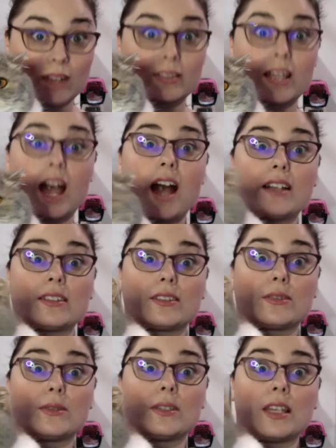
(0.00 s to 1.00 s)
eyes, so
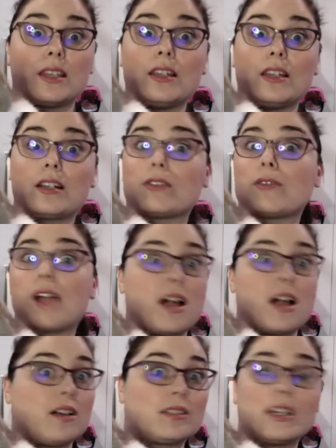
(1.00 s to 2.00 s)
when they look
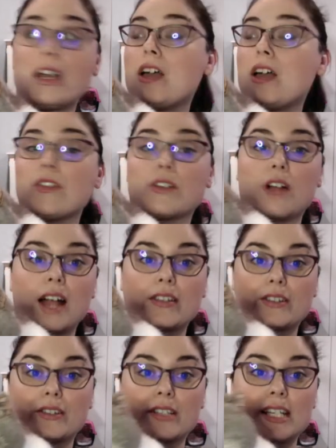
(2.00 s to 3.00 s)
around, their eyes are
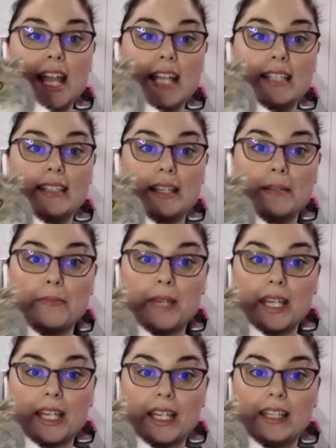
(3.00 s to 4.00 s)
nice and
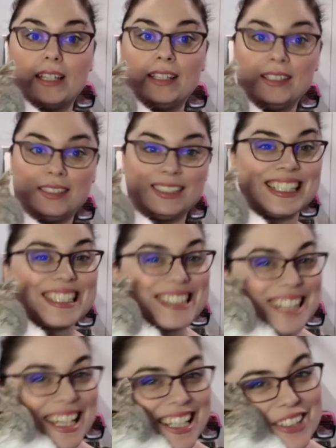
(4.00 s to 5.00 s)
big. He's got
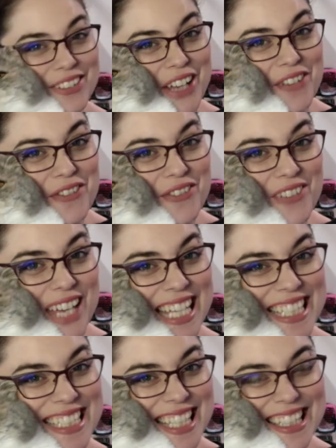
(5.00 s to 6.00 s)
a great face.
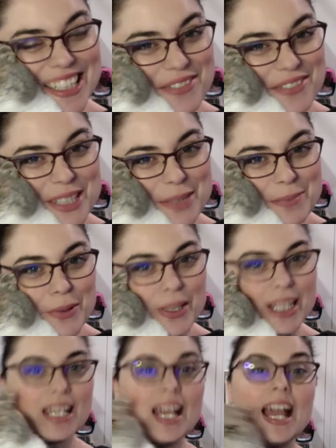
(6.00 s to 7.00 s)
I love this
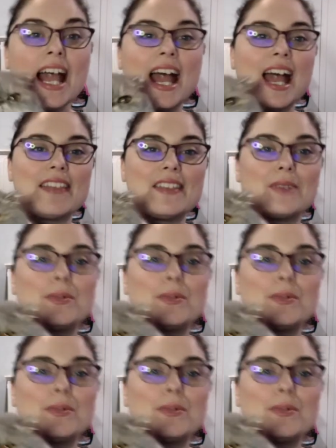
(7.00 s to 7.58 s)
boy. And then we